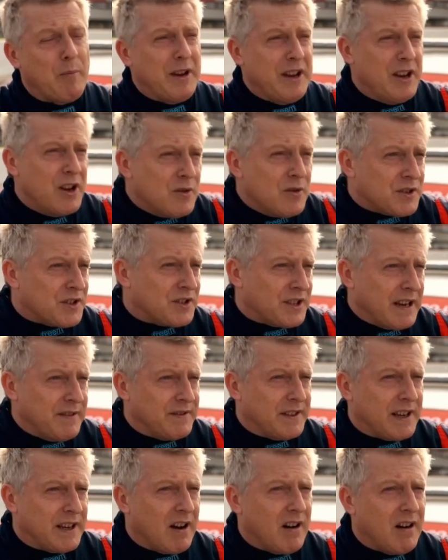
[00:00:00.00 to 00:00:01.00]
we use a
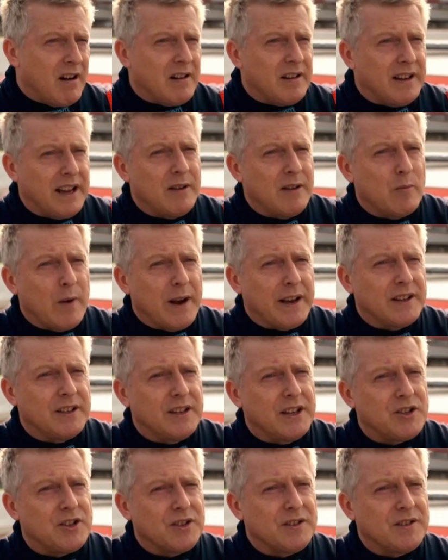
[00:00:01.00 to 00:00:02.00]
safety car in wet
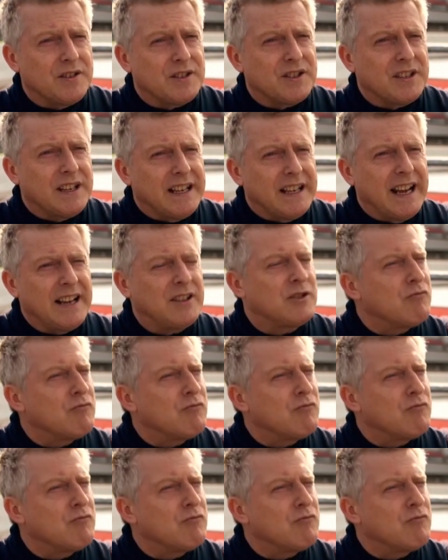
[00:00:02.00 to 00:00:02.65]
conditions, it's